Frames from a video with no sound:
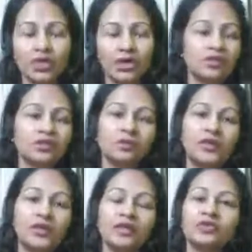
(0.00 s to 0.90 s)
How does the
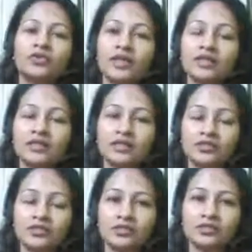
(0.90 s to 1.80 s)
brain create an
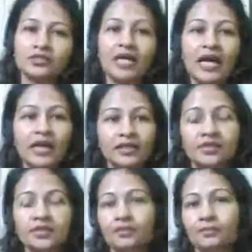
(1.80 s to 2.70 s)
instance of
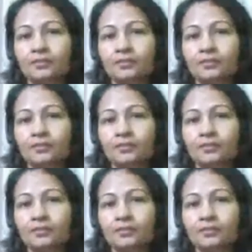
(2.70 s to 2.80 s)
sadness,